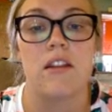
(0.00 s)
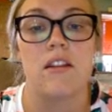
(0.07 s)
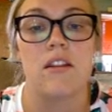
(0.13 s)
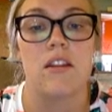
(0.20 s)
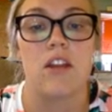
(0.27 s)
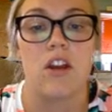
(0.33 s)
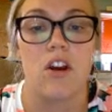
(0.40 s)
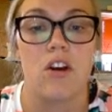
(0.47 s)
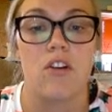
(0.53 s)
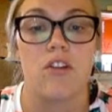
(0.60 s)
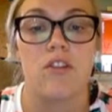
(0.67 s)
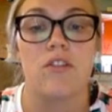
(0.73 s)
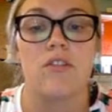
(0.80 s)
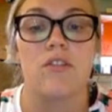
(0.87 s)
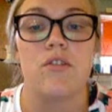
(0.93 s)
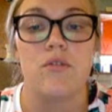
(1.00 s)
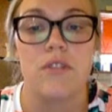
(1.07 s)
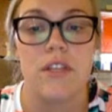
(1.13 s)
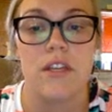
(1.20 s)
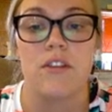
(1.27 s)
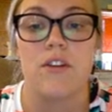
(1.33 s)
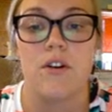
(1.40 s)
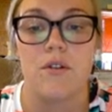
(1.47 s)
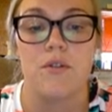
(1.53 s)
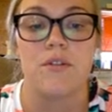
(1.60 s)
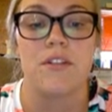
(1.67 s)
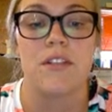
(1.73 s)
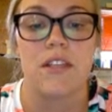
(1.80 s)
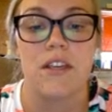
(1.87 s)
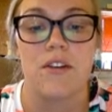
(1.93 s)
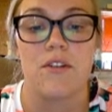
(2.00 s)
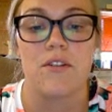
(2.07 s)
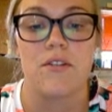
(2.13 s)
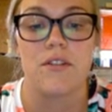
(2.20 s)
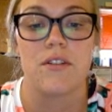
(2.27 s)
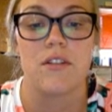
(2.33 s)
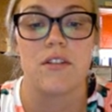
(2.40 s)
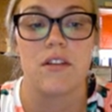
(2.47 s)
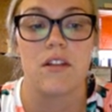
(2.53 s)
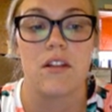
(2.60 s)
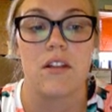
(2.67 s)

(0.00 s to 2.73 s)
they're using those skills